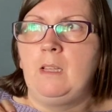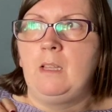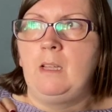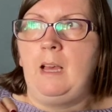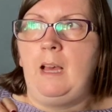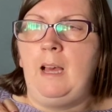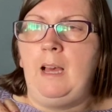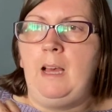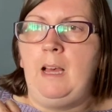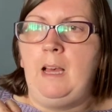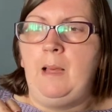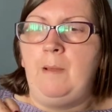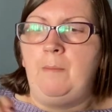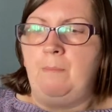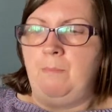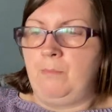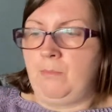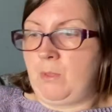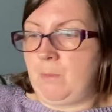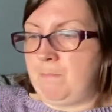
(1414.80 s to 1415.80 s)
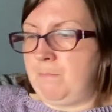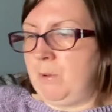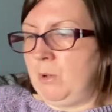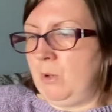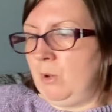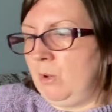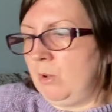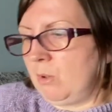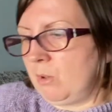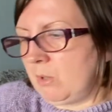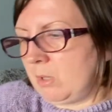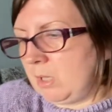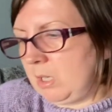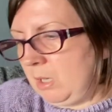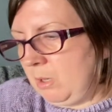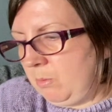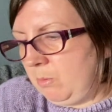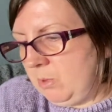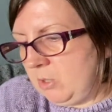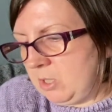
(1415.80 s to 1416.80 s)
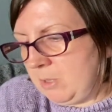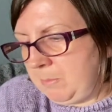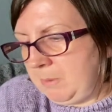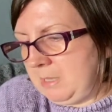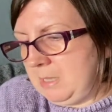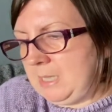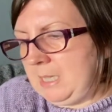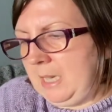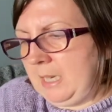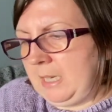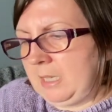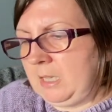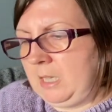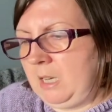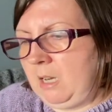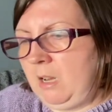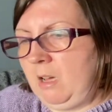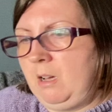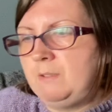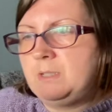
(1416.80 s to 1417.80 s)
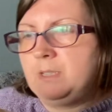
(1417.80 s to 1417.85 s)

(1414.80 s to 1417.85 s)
The book, which I've been taking a lot of